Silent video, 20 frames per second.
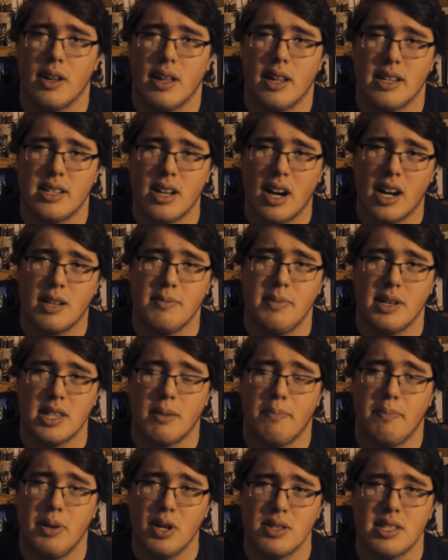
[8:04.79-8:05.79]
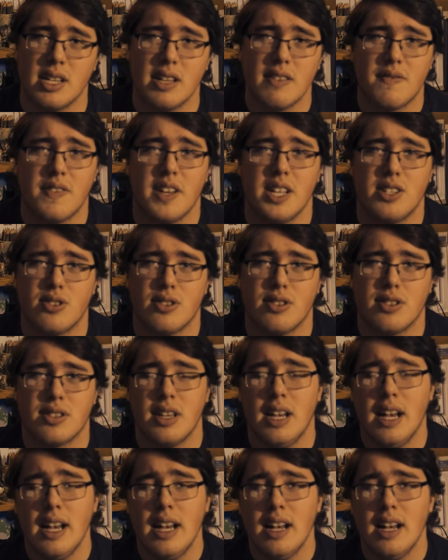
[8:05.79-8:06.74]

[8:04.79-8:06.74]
and I talked about the built-in features,